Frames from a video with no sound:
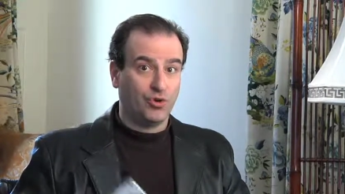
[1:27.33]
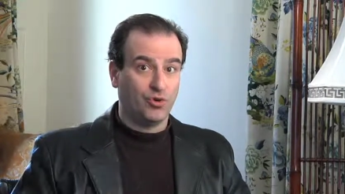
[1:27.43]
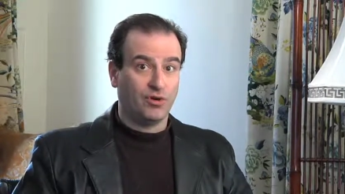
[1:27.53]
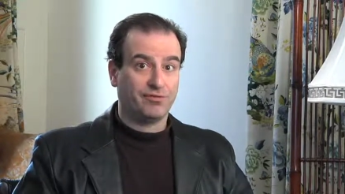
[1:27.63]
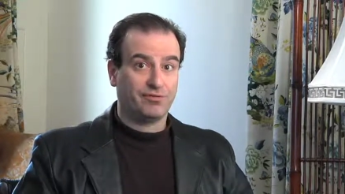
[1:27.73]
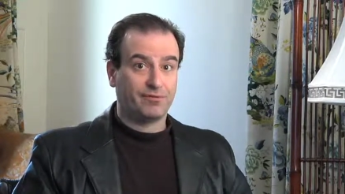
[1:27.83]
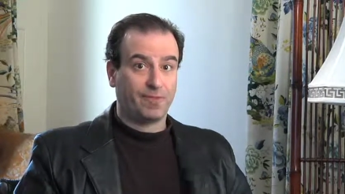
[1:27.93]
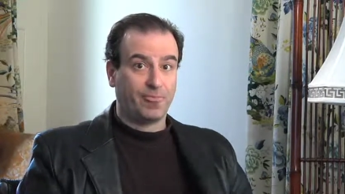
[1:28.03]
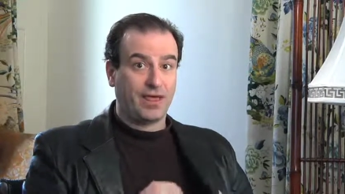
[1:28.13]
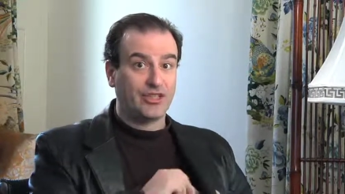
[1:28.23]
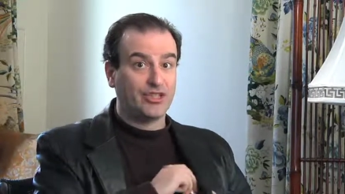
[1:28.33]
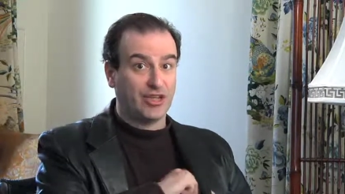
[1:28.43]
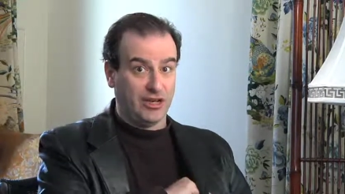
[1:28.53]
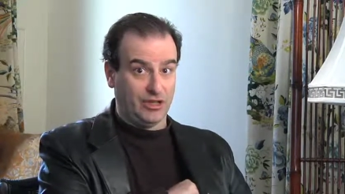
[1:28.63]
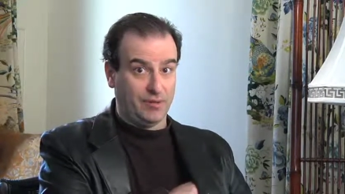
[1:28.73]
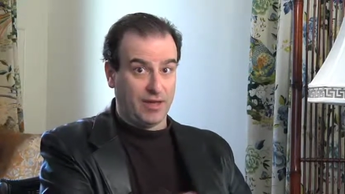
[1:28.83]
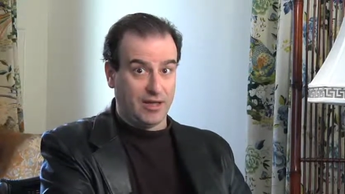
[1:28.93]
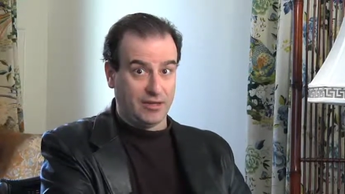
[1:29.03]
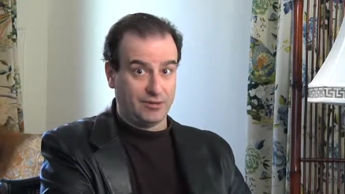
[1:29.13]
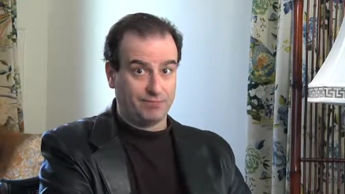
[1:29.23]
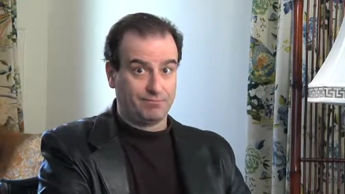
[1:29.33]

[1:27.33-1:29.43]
it off and stick it in your pocket.